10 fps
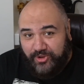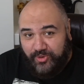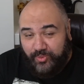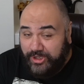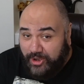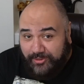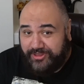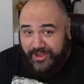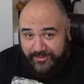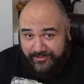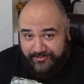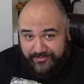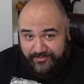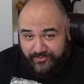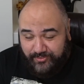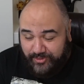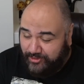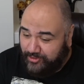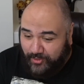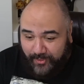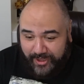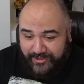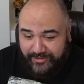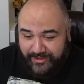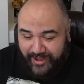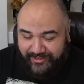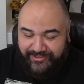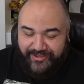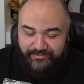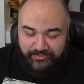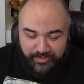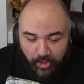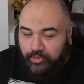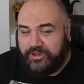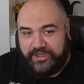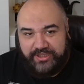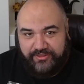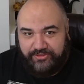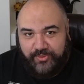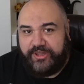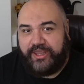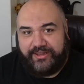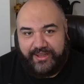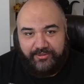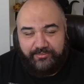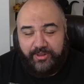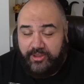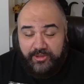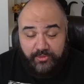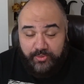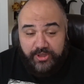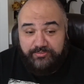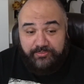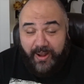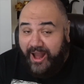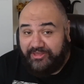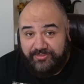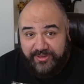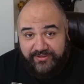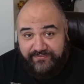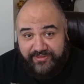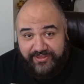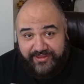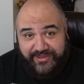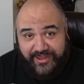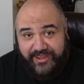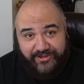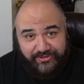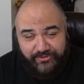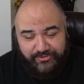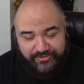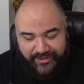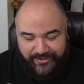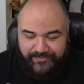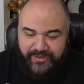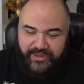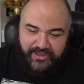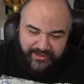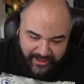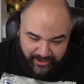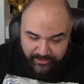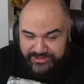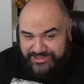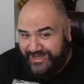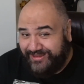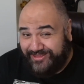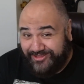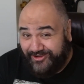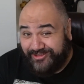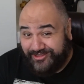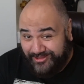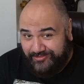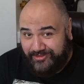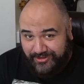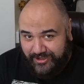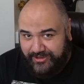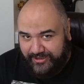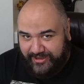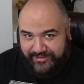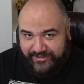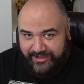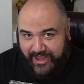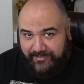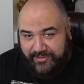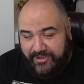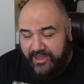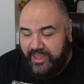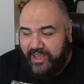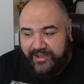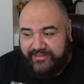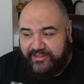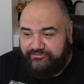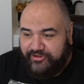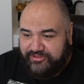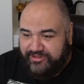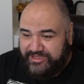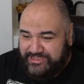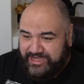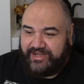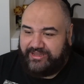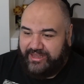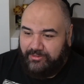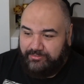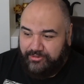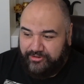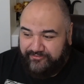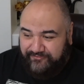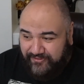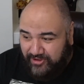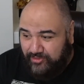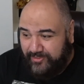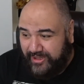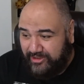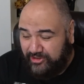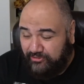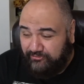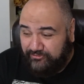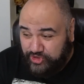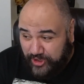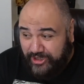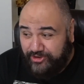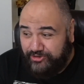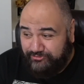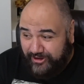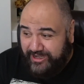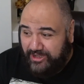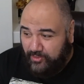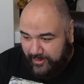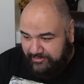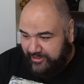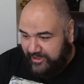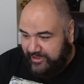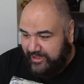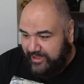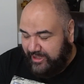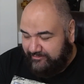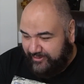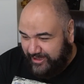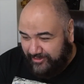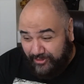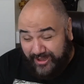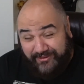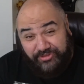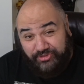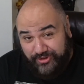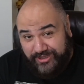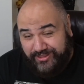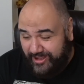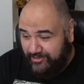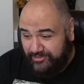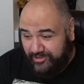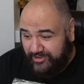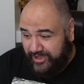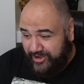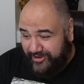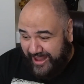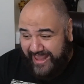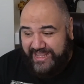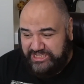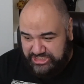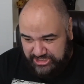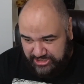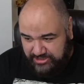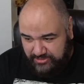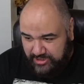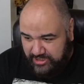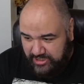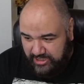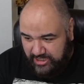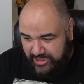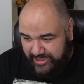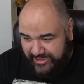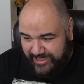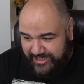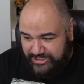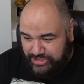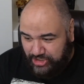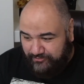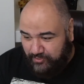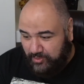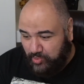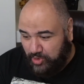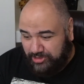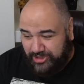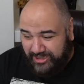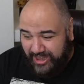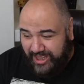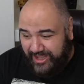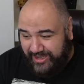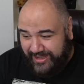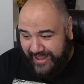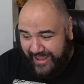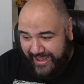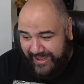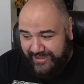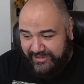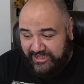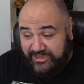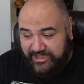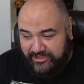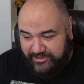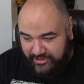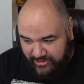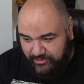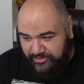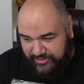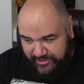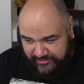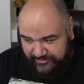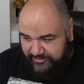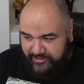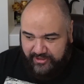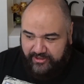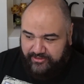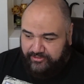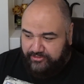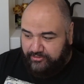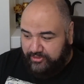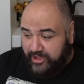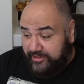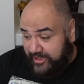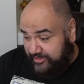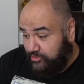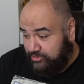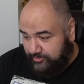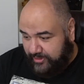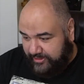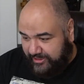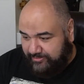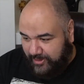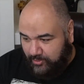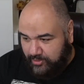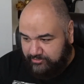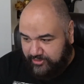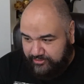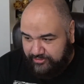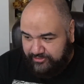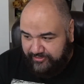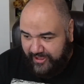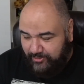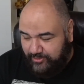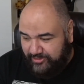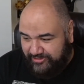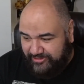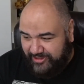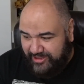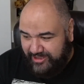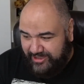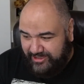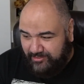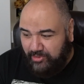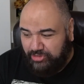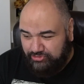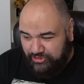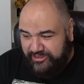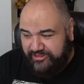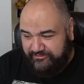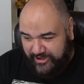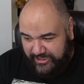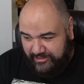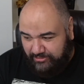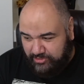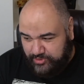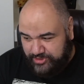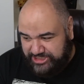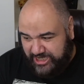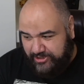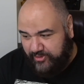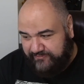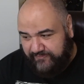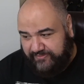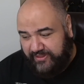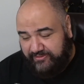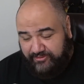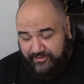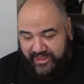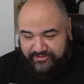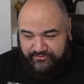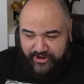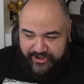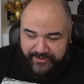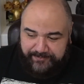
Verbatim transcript: we know it's coming. We don't know when. I said boldly this weekend that it we could possibly even see it today on Tuesday. Now, chances are slim to none that that's going to happen. I did recently check the Alberta Film and Trailer Rating website, and right now they only have three titles on there Asia, uh, Kenny Sharp When Worlds Collide, and L The Little Things. Are, and that's also by, that's by Warner Brothers. That was the most recent ratings, which were January 15th, so last Friday.